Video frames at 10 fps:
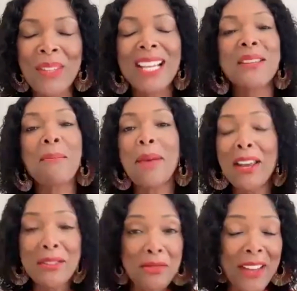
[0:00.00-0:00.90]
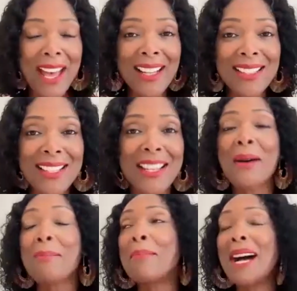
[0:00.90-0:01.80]
As a matter of fact,
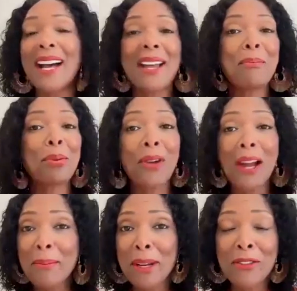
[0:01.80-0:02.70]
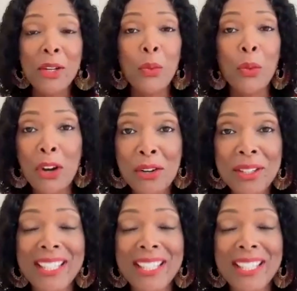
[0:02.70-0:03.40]
my primary work